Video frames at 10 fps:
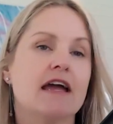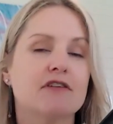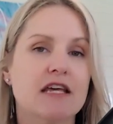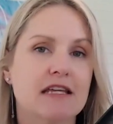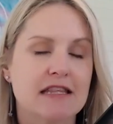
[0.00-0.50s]

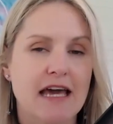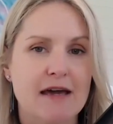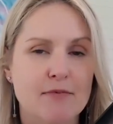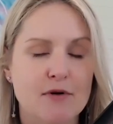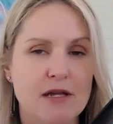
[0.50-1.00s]
everything
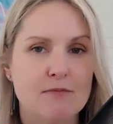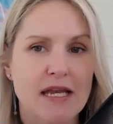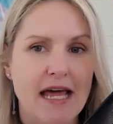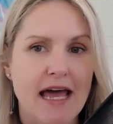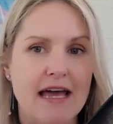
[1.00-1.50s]
there put in
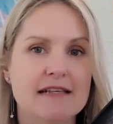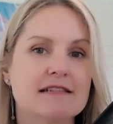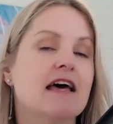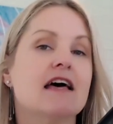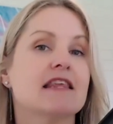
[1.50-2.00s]
place
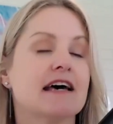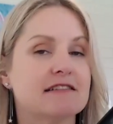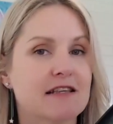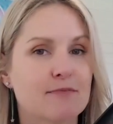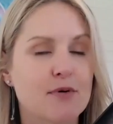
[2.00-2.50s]
that's
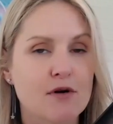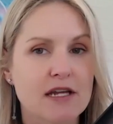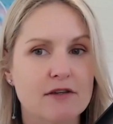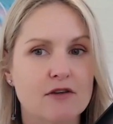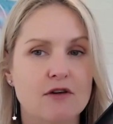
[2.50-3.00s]

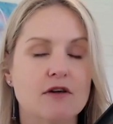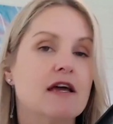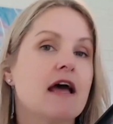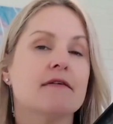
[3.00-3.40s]
supporting you,